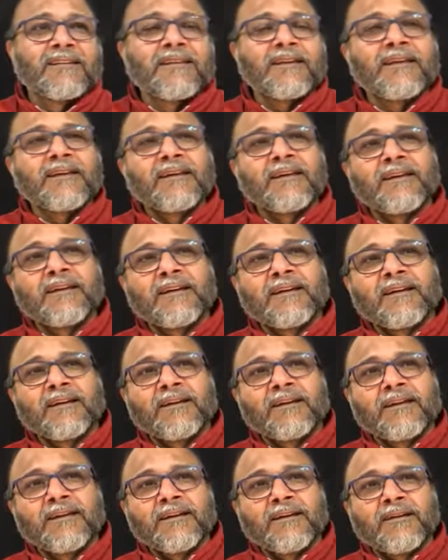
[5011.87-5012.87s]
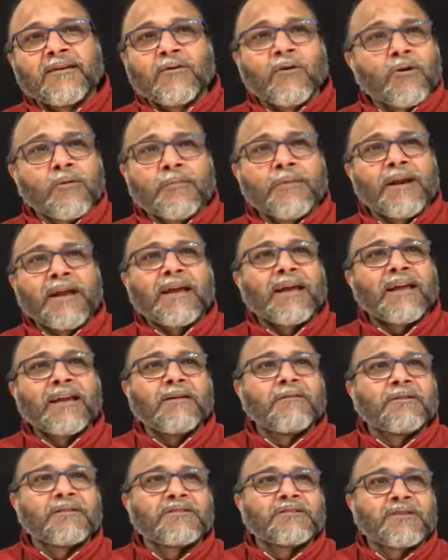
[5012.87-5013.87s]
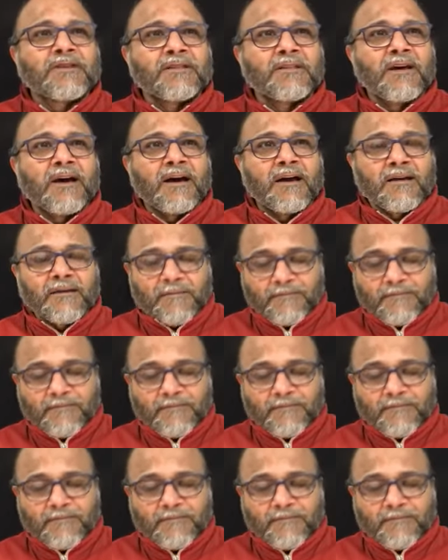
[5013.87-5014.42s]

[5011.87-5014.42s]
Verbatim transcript: See? Don't break anyone's Shraddha.